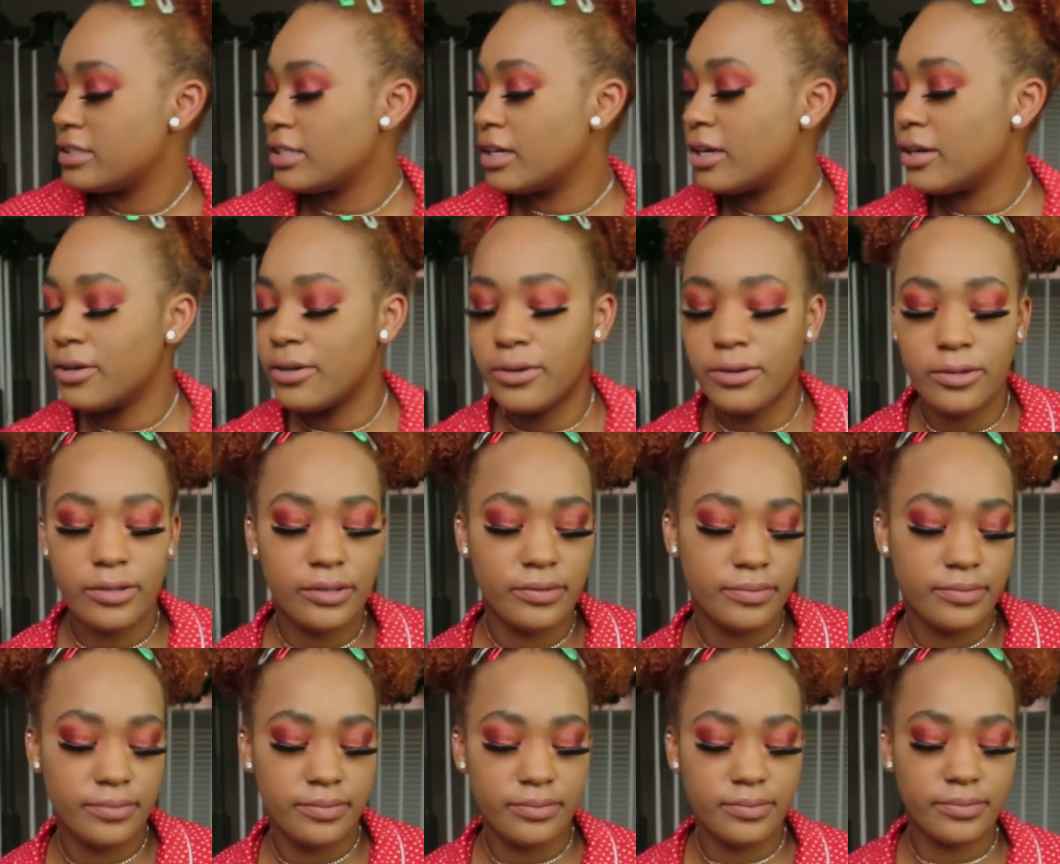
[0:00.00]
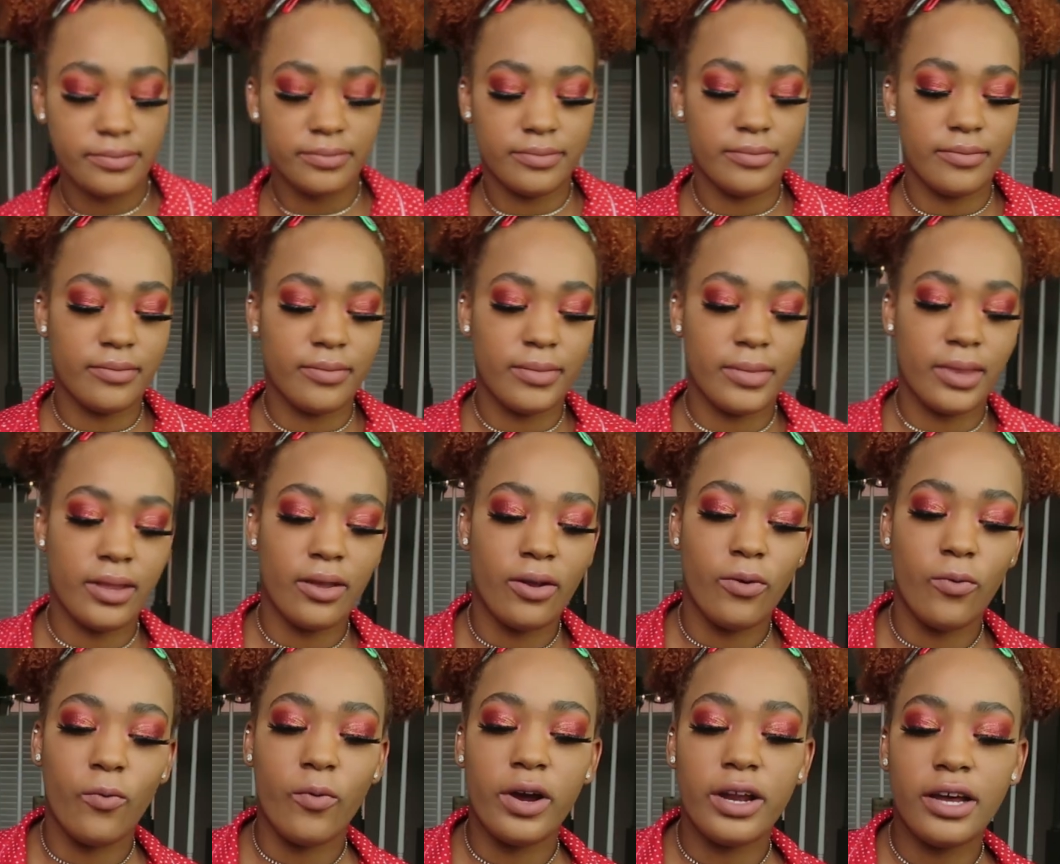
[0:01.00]
So
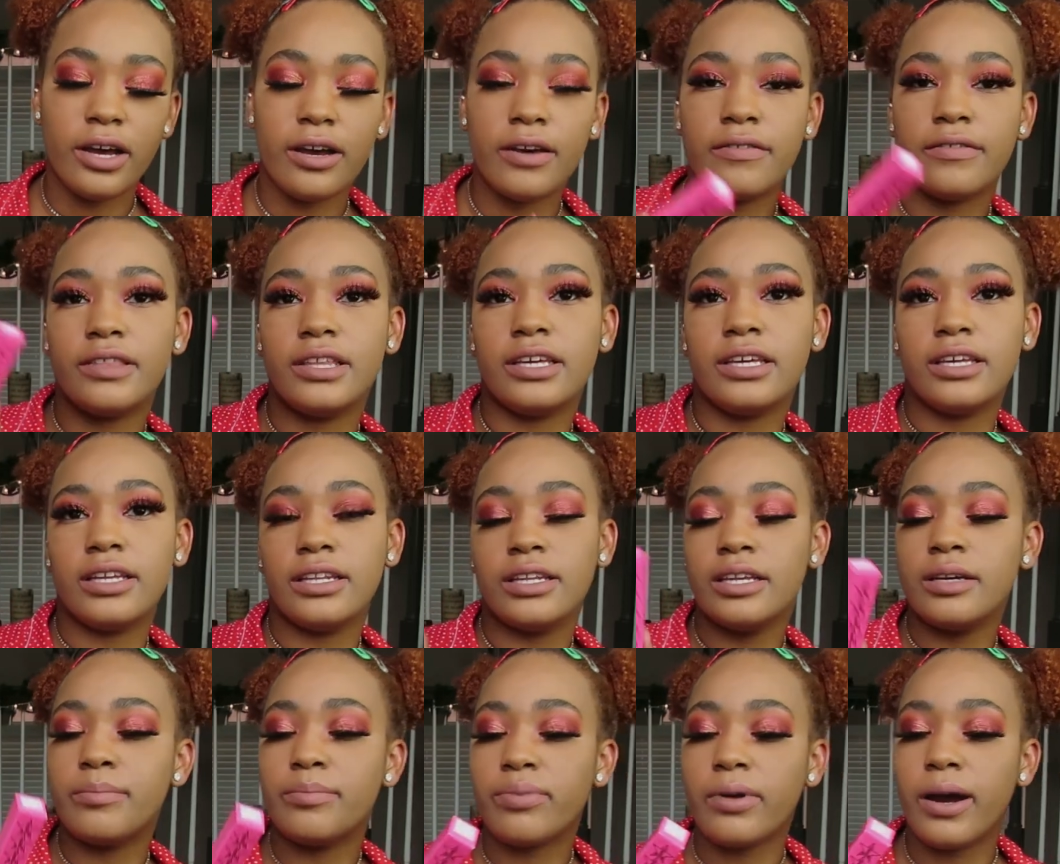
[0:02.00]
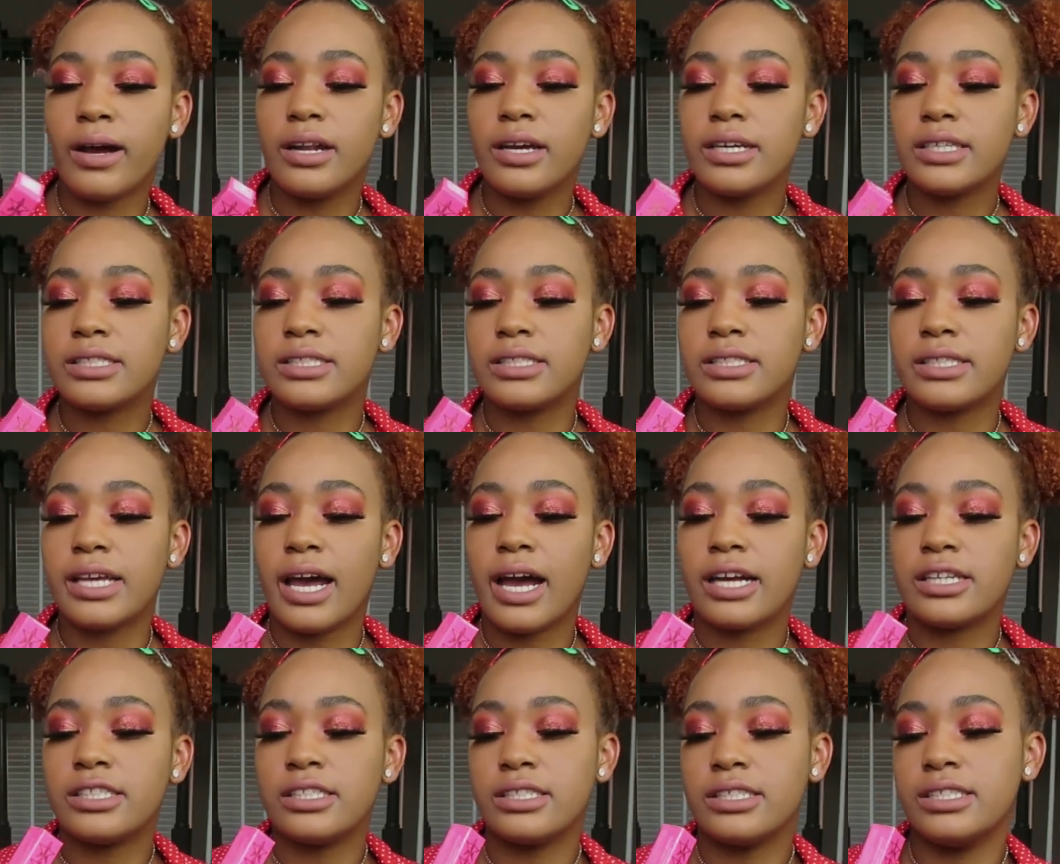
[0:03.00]
one of the lip products is
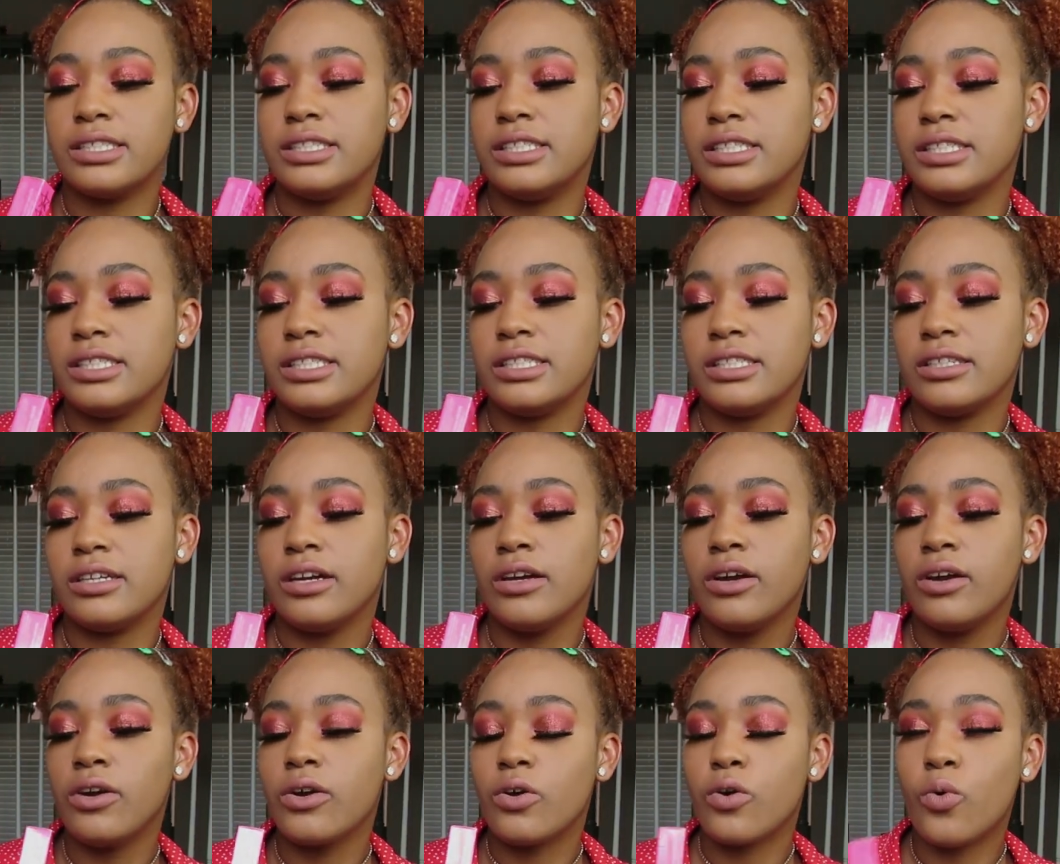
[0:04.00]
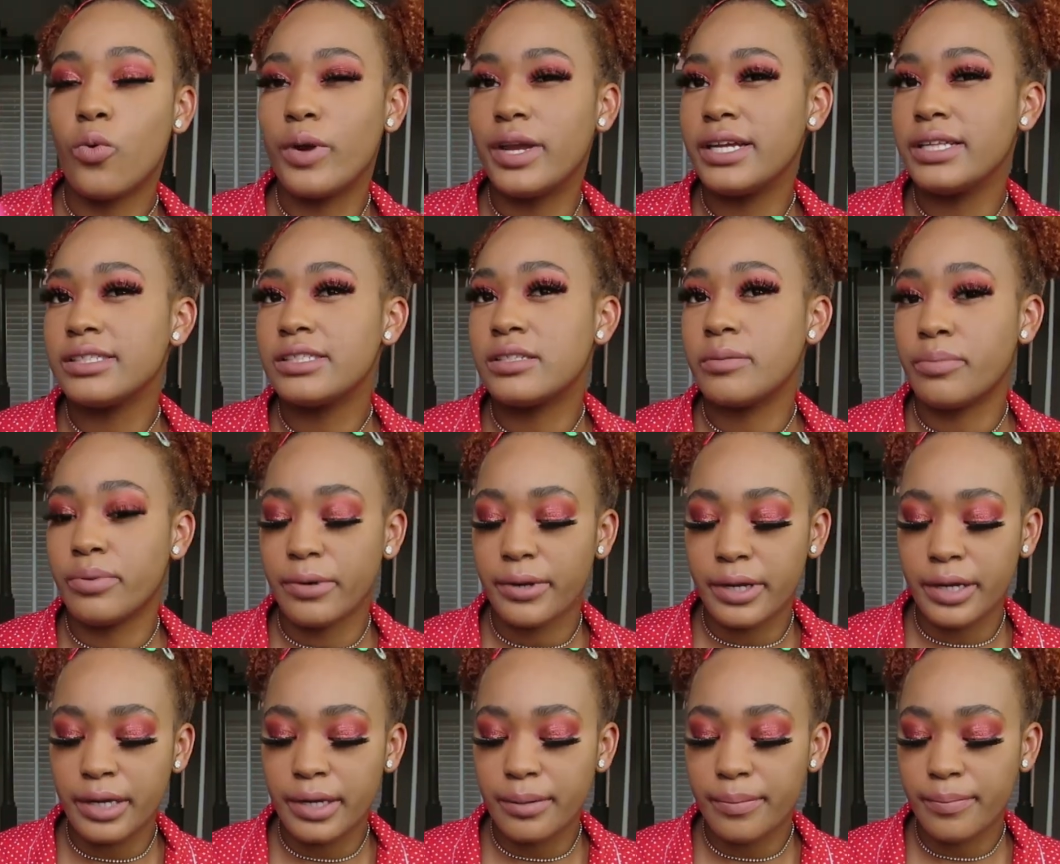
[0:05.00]
actually the Queen
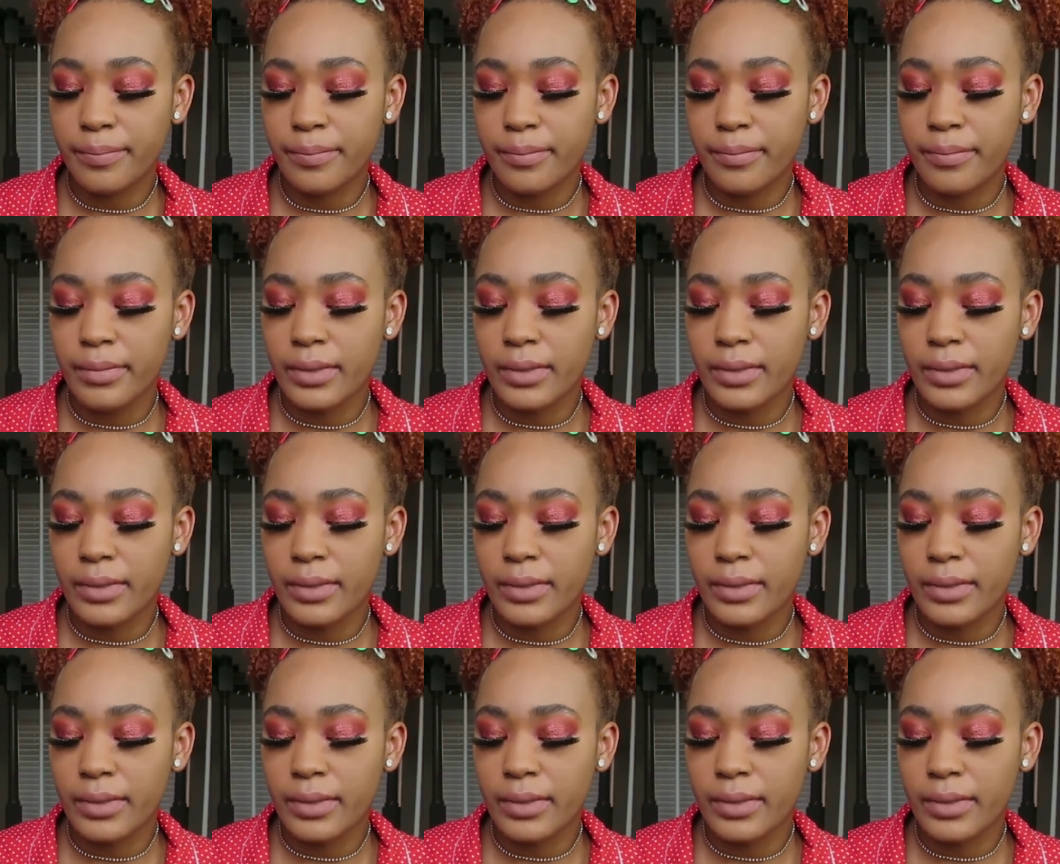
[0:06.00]
Supreme.